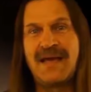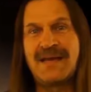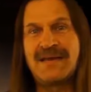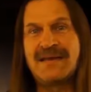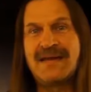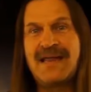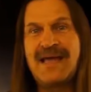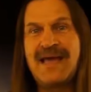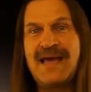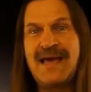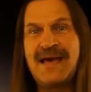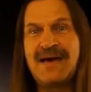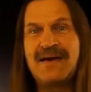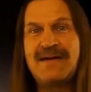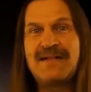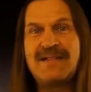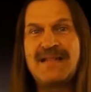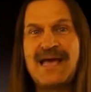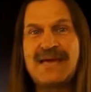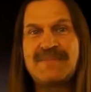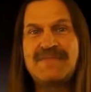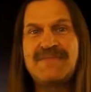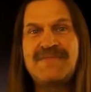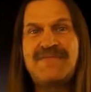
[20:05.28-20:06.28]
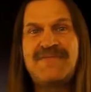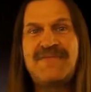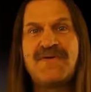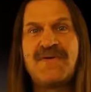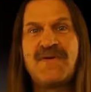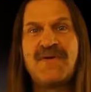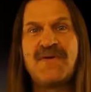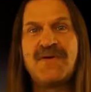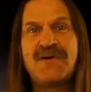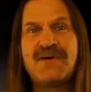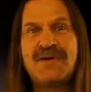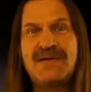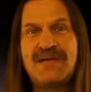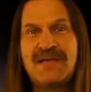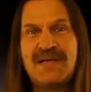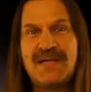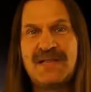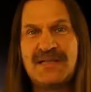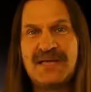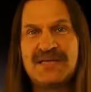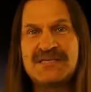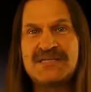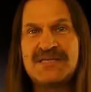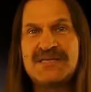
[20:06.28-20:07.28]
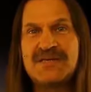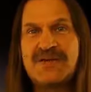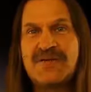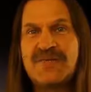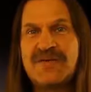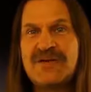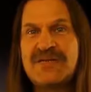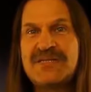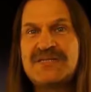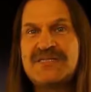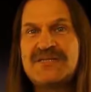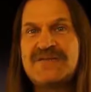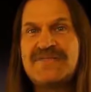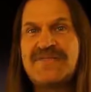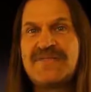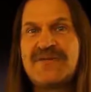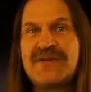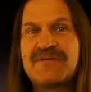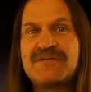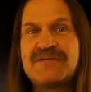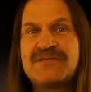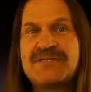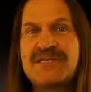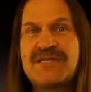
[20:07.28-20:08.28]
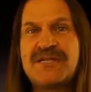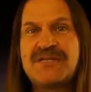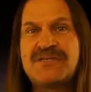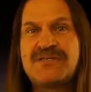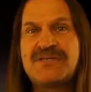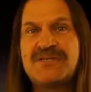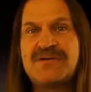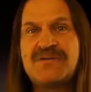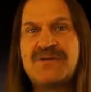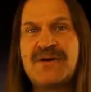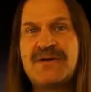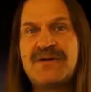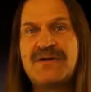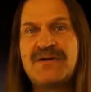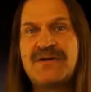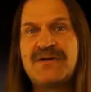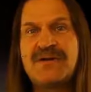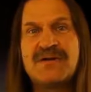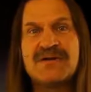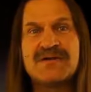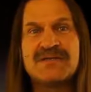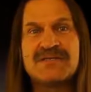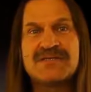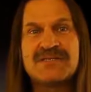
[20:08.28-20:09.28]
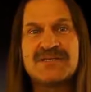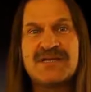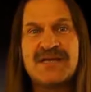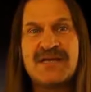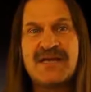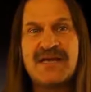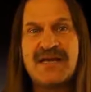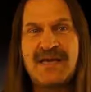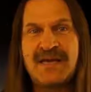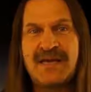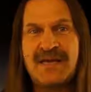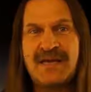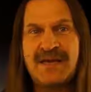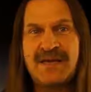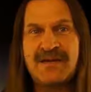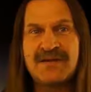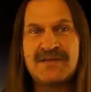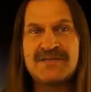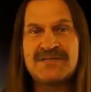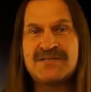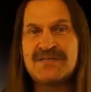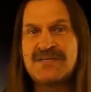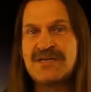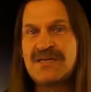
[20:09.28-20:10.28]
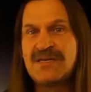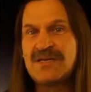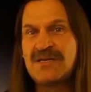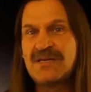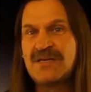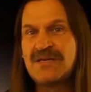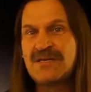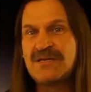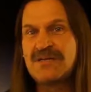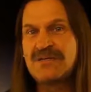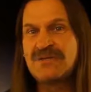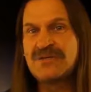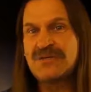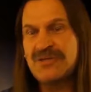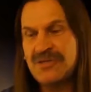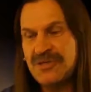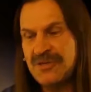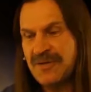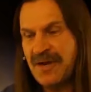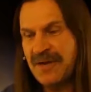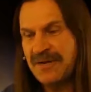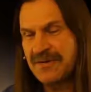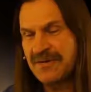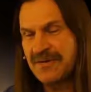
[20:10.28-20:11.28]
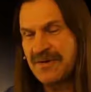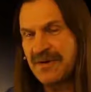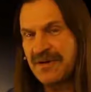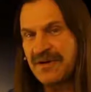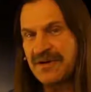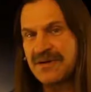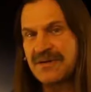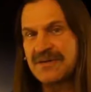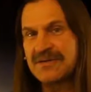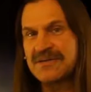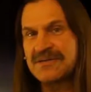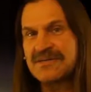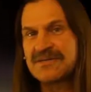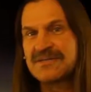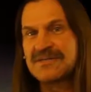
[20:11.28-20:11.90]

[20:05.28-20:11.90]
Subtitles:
And now, like before, let's increase the frequency to 200 hertz. Here's 200 hertz.